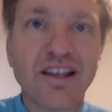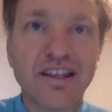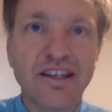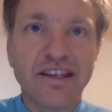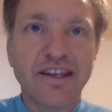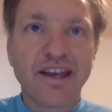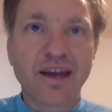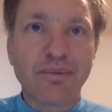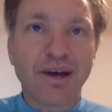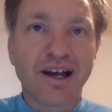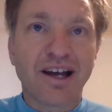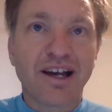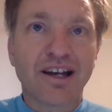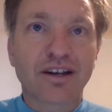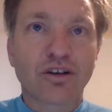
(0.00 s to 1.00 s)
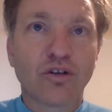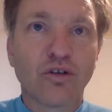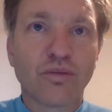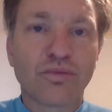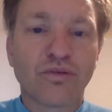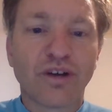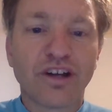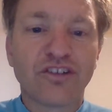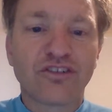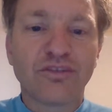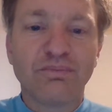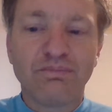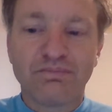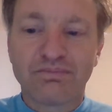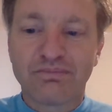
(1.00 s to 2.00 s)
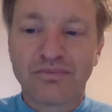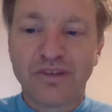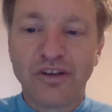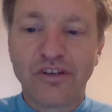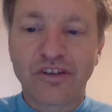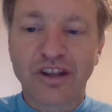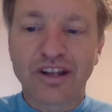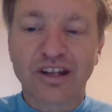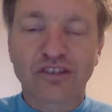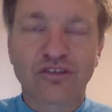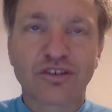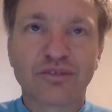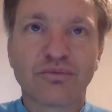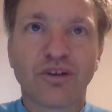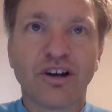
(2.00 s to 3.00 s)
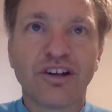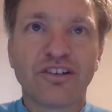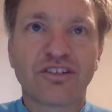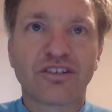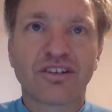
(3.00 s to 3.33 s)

Yamaha Corporation. Is that actually right?